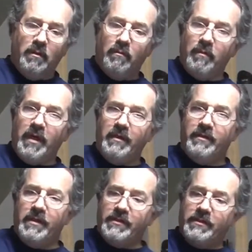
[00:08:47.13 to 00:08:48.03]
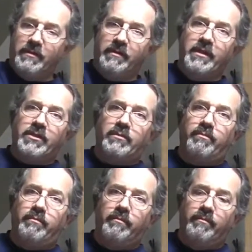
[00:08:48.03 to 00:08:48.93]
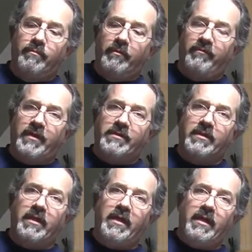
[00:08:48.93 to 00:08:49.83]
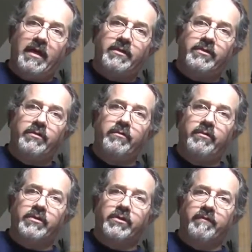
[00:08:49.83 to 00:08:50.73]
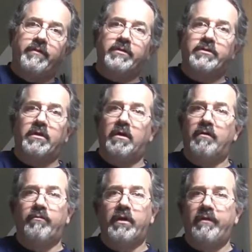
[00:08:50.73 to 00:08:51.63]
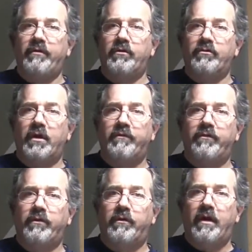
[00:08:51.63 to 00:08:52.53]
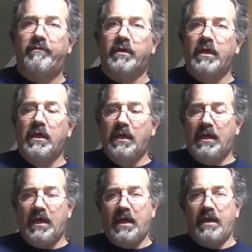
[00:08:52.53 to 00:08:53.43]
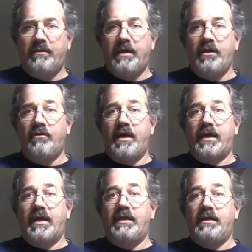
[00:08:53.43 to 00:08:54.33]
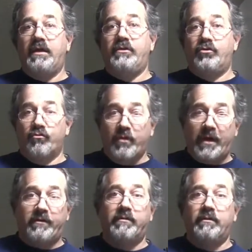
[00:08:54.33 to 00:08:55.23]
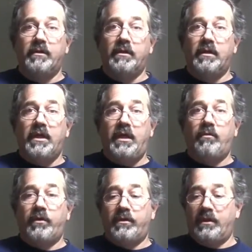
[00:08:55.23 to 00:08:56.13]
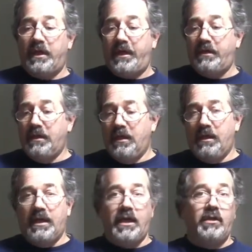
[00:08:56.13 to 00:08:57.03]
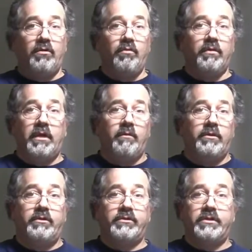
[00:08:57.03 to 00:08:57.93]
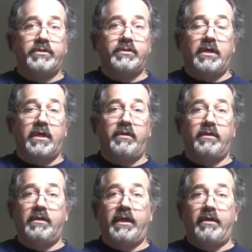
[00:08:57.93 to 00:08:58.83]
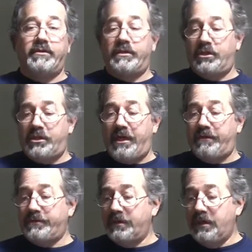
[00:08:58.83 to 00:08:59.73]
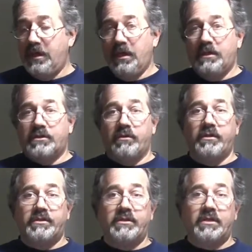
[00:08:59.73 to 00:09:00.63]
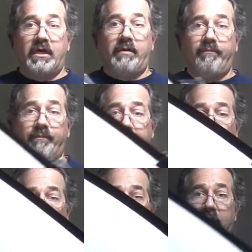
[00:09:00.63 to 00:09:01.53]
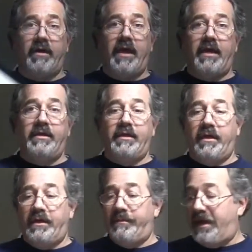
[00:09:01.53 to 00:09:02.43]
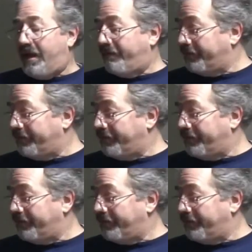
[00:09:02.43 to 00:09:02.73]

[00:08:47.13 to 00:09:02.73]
right at this reflects the light onto the surface of whatever you're trying to photograph, and then you're not getting a direct hit with the light, and it reduces the glares and the shadows. So this is a very handy item to have.